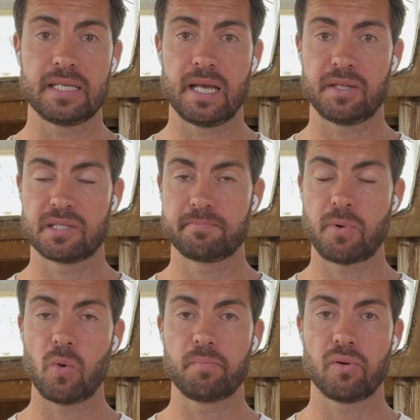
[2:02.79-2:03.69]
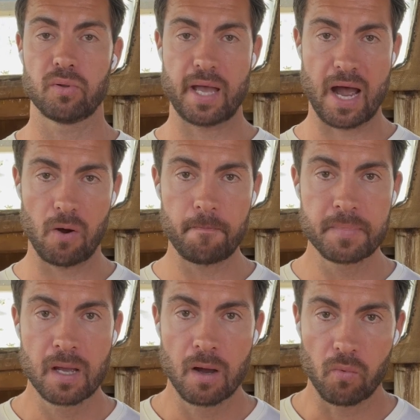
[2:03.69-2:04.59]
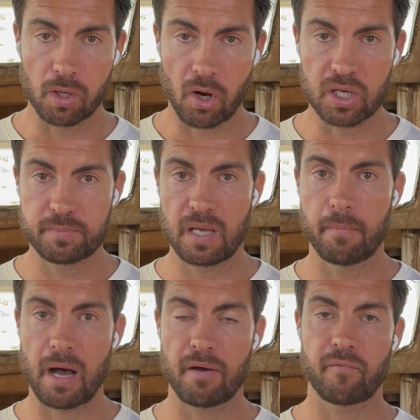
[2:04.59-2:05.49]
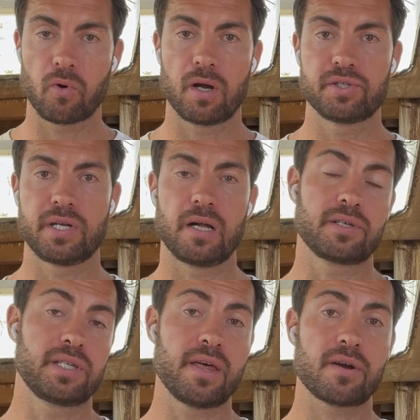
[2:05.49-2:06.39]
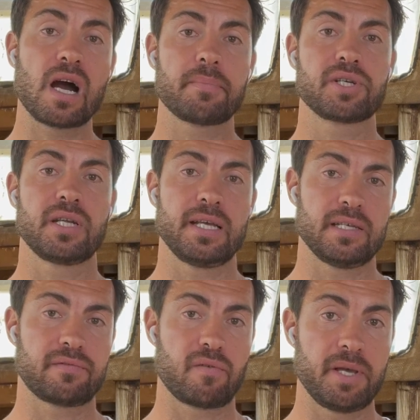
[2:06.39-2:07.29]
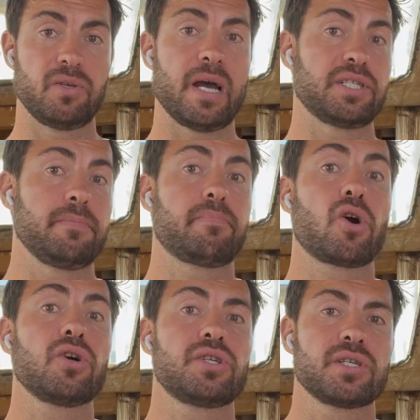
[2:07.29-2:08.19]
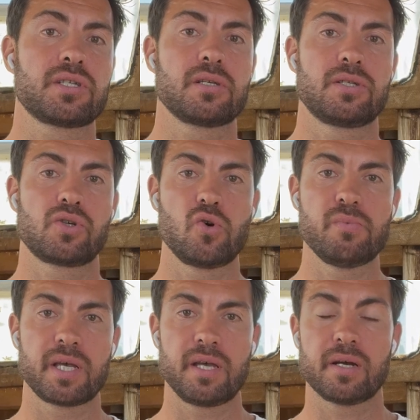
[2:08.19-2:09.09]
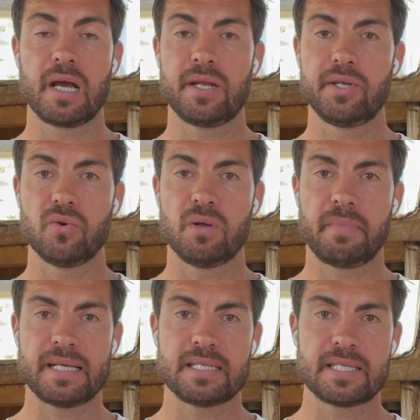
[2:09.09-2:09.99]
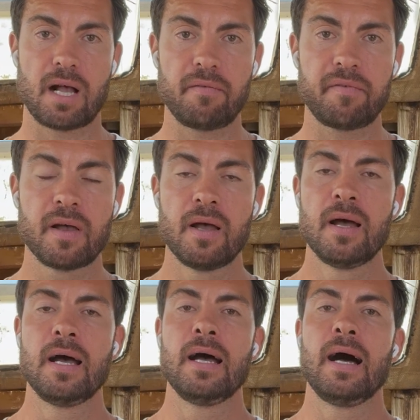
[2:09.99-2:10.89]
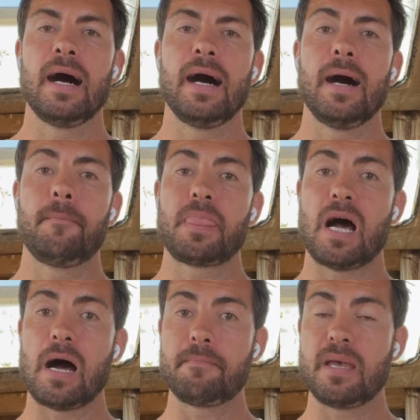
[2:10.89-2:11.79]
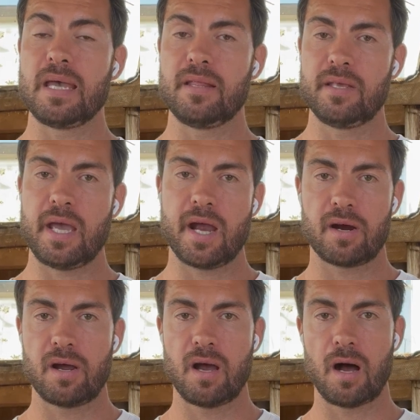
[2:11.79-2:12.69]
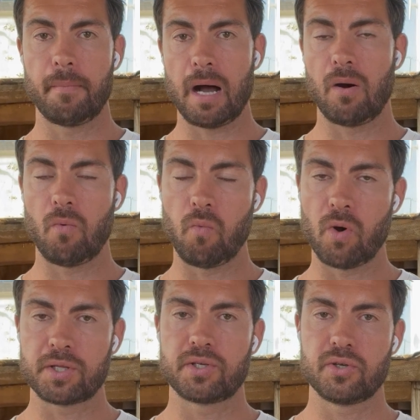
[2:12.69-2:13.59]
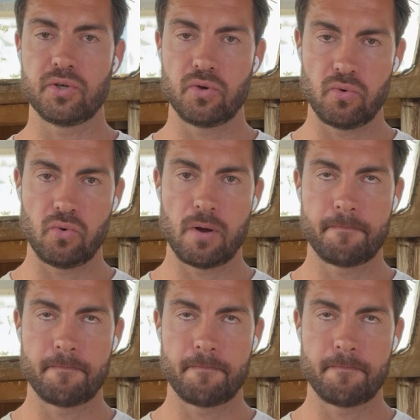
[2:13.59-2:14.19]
get this boat pulled out. Will cost me about $400. The other option is for me to actually purchase scuba gear and do it myself. I'm in the air about what to do